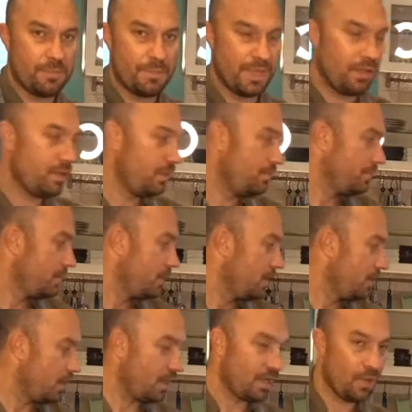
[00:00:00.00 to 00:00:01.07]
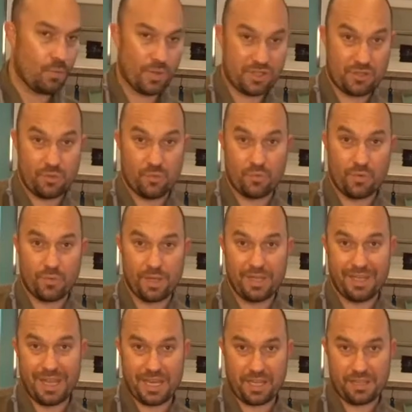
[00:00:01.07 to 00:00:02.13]
mill, which we really
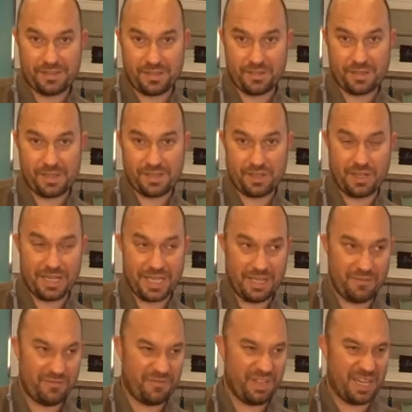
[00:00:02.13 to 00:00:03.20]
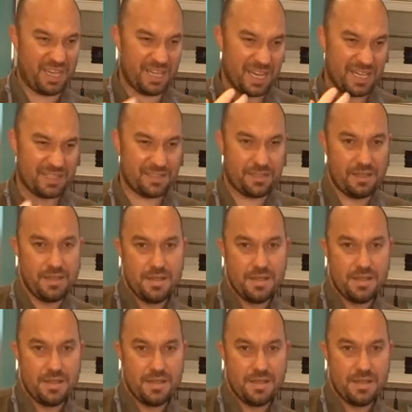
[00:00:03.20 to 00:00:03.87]
like because it's going to give like a nice